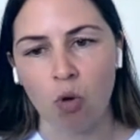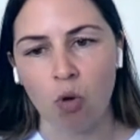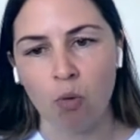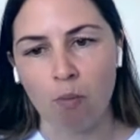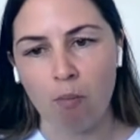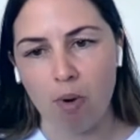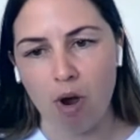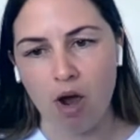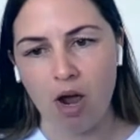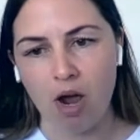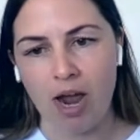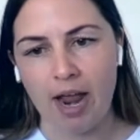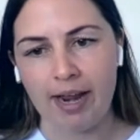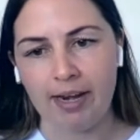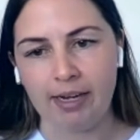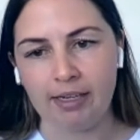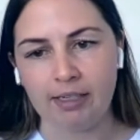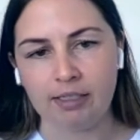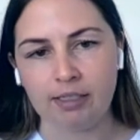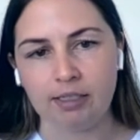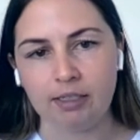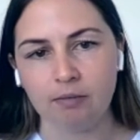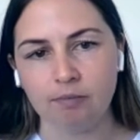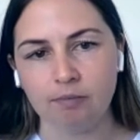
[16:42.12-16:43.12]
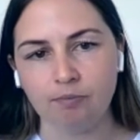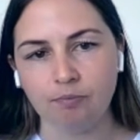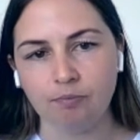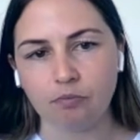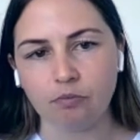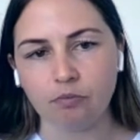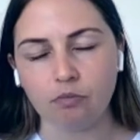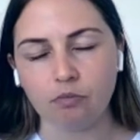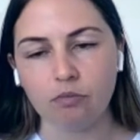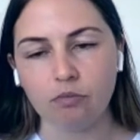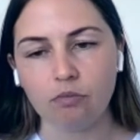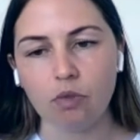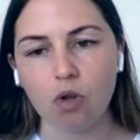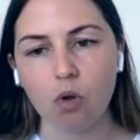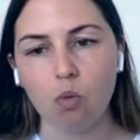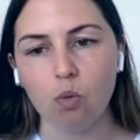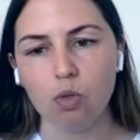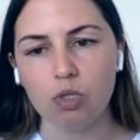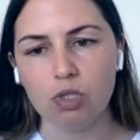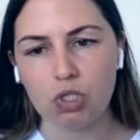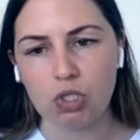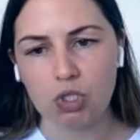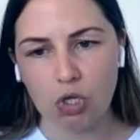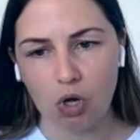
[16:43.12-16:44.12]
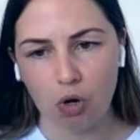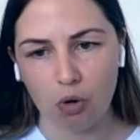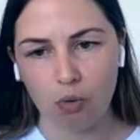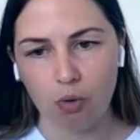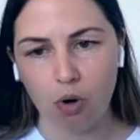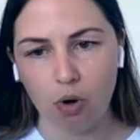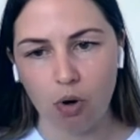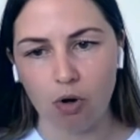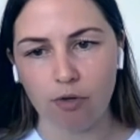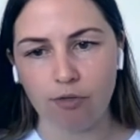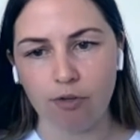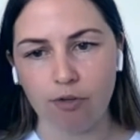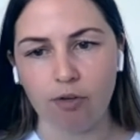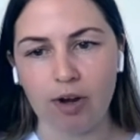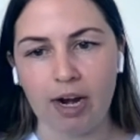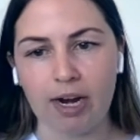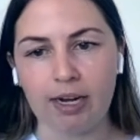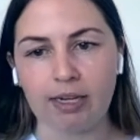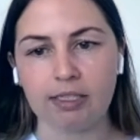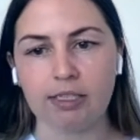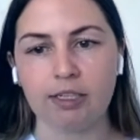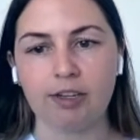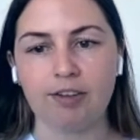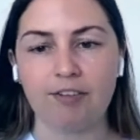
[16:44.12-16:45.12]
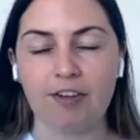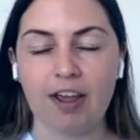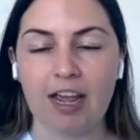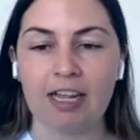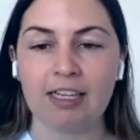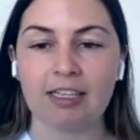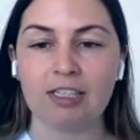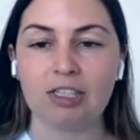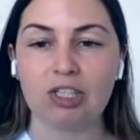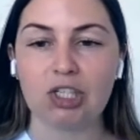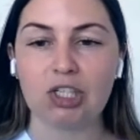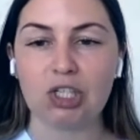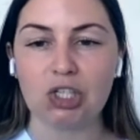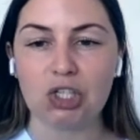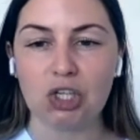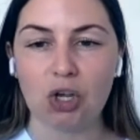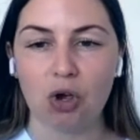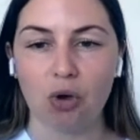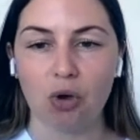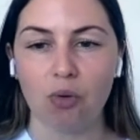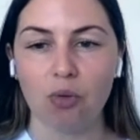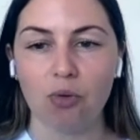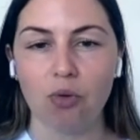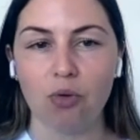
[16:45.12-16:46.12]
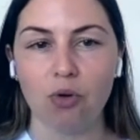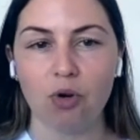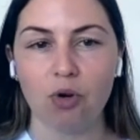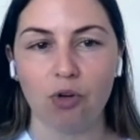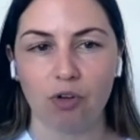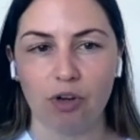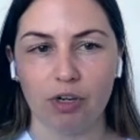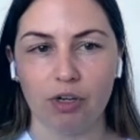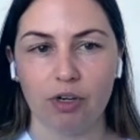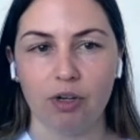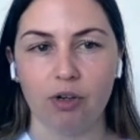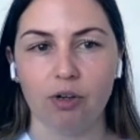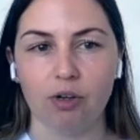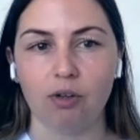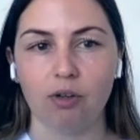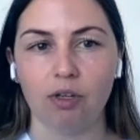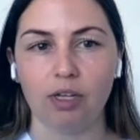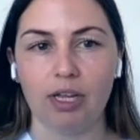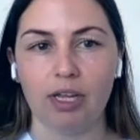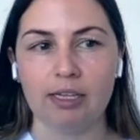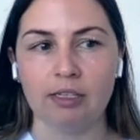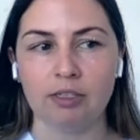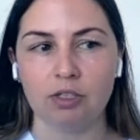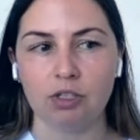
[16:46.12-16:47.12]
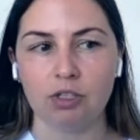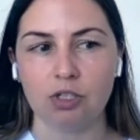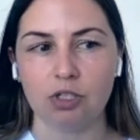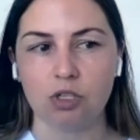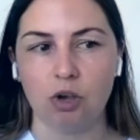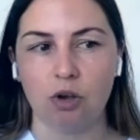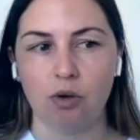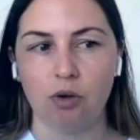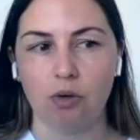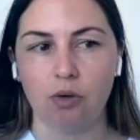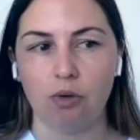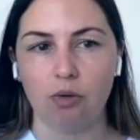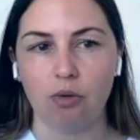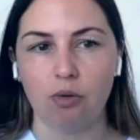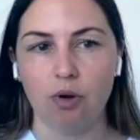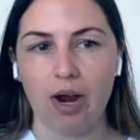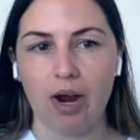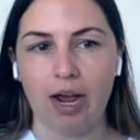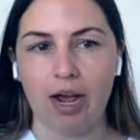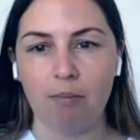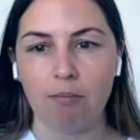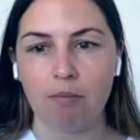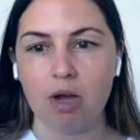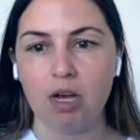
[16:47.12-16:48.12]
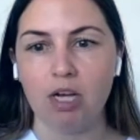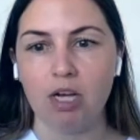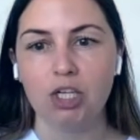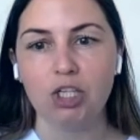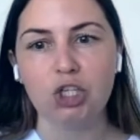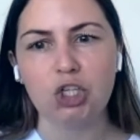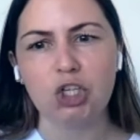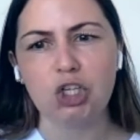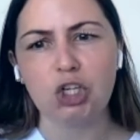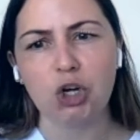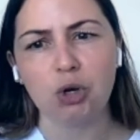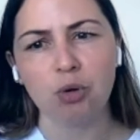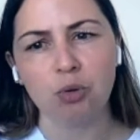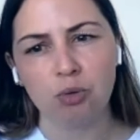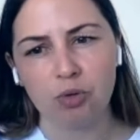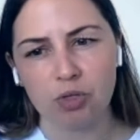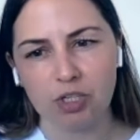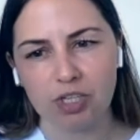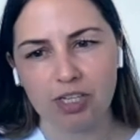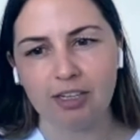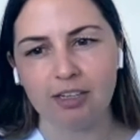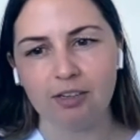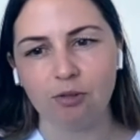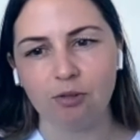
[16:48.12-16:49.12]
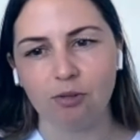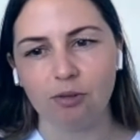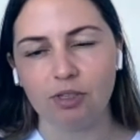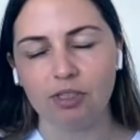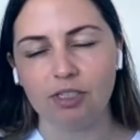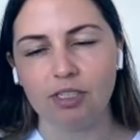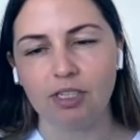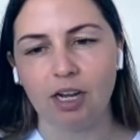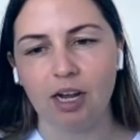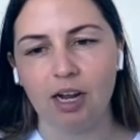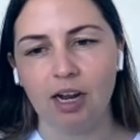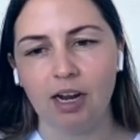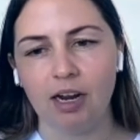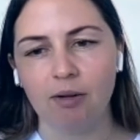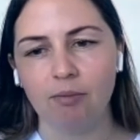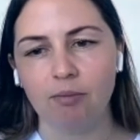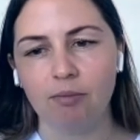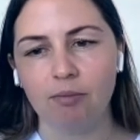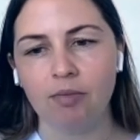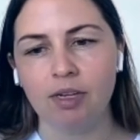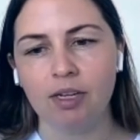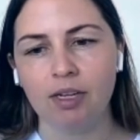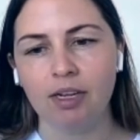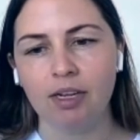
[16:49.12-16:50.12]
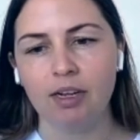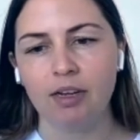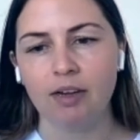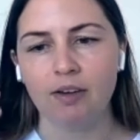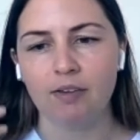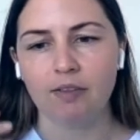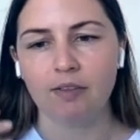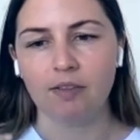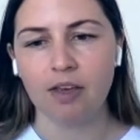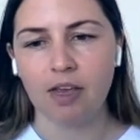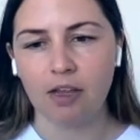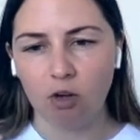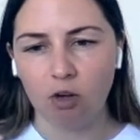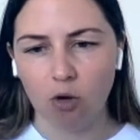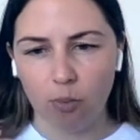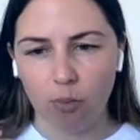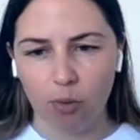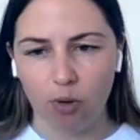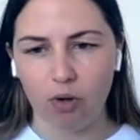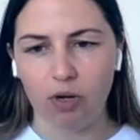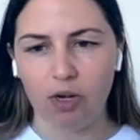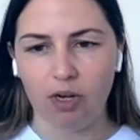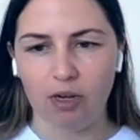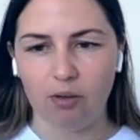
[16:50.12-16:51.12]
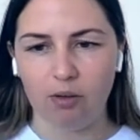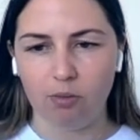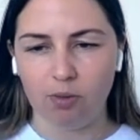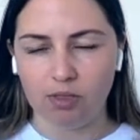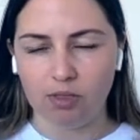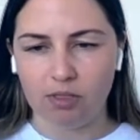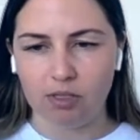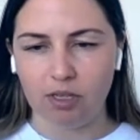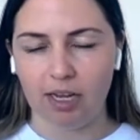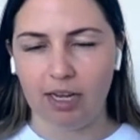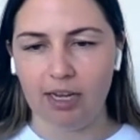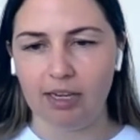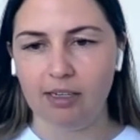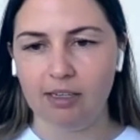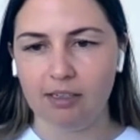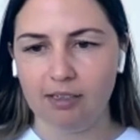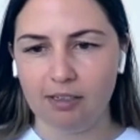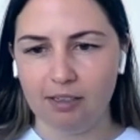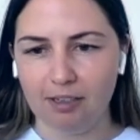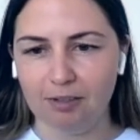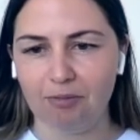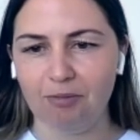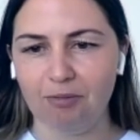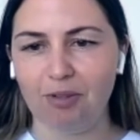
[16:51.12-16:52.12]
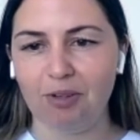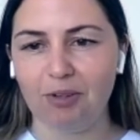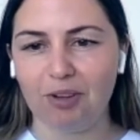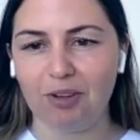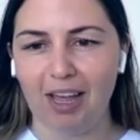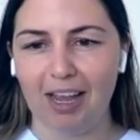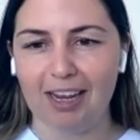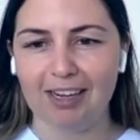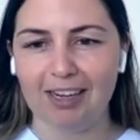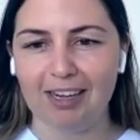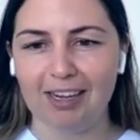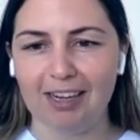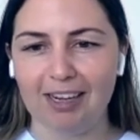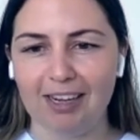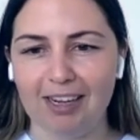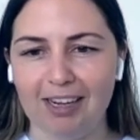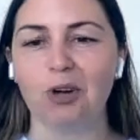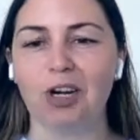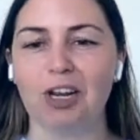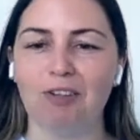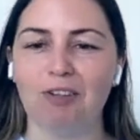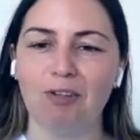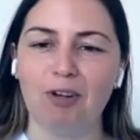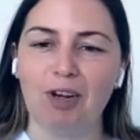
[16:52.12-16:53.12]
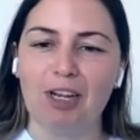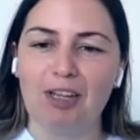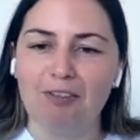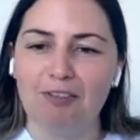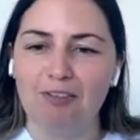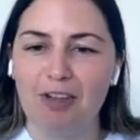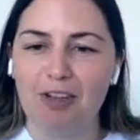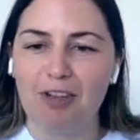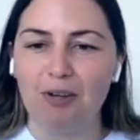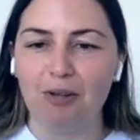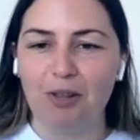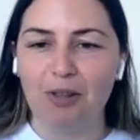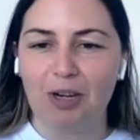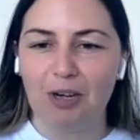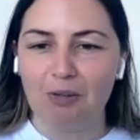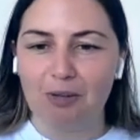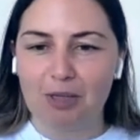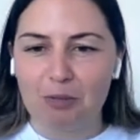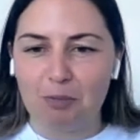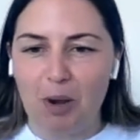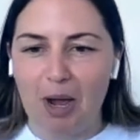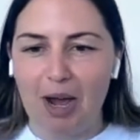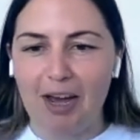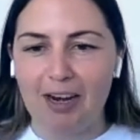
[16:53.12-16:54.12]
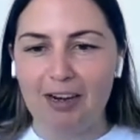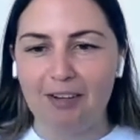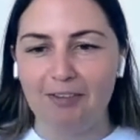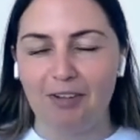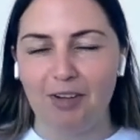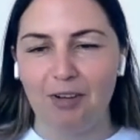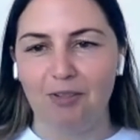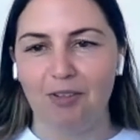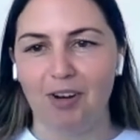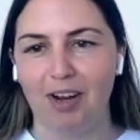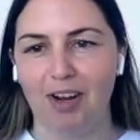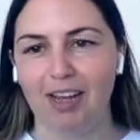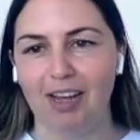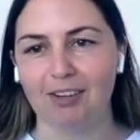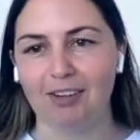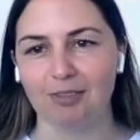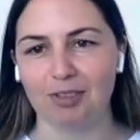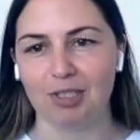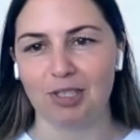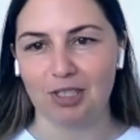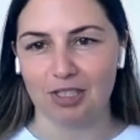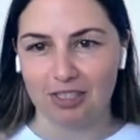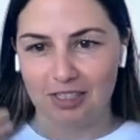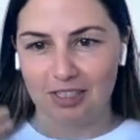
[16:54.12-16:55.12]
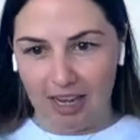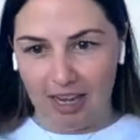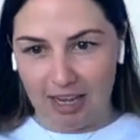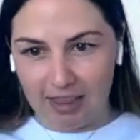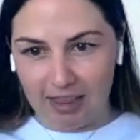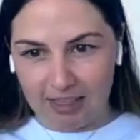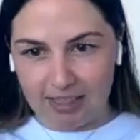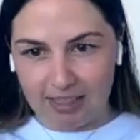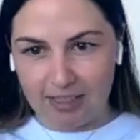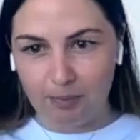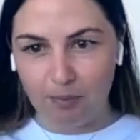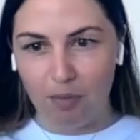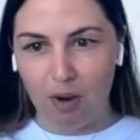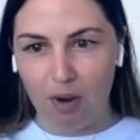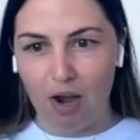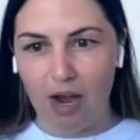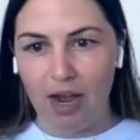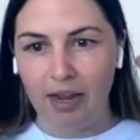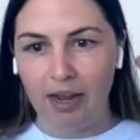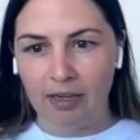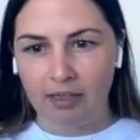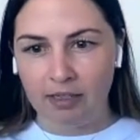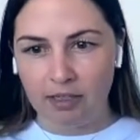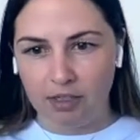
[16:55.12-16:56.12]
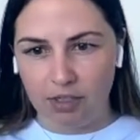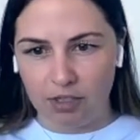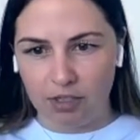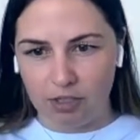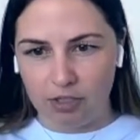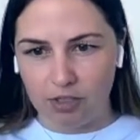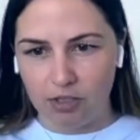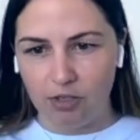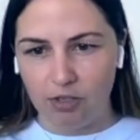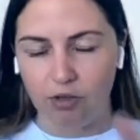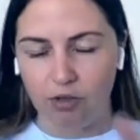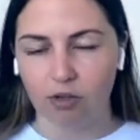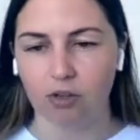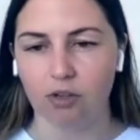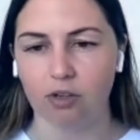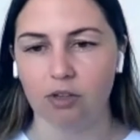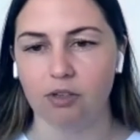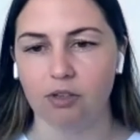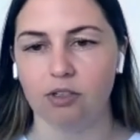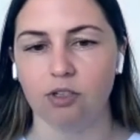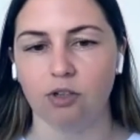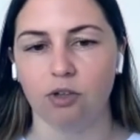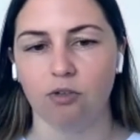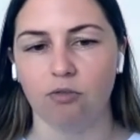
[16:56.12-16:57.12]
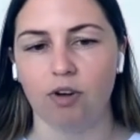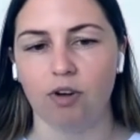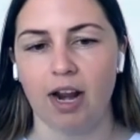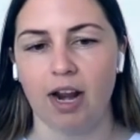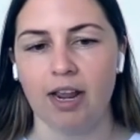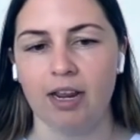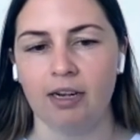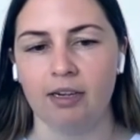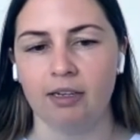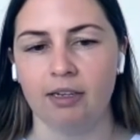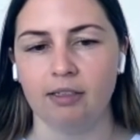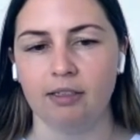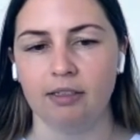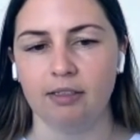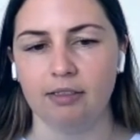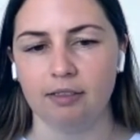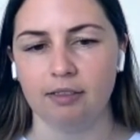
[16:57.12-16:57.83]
your mind was so overactive and so critical and so tuned in all the time that your body was like you could really feel that it was part of you, right? It was just like this mind just took reign.